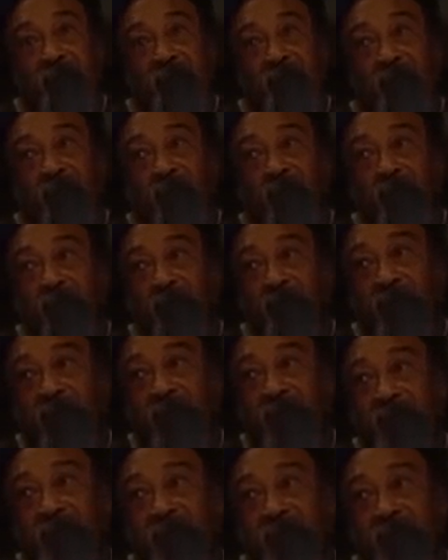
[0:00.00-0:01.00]
the God
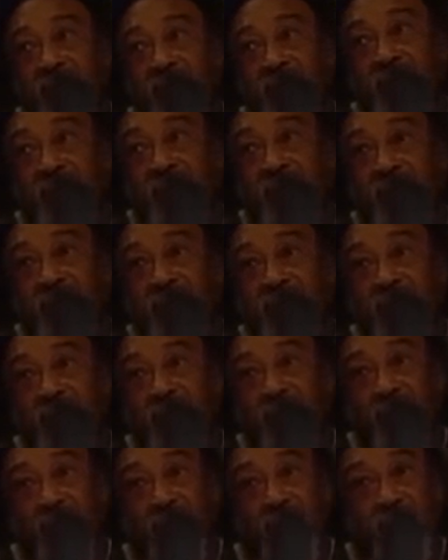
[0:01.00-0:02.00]
reality.
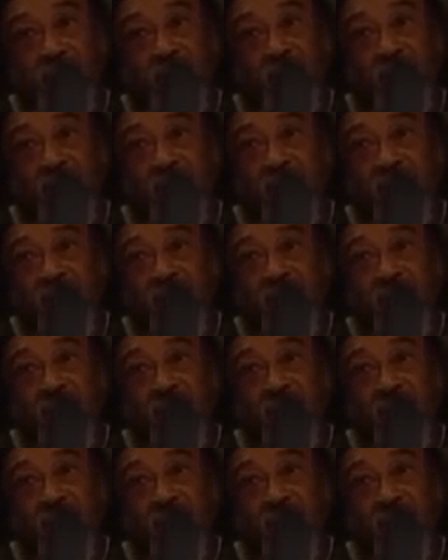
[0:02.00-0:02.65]
Absorbing.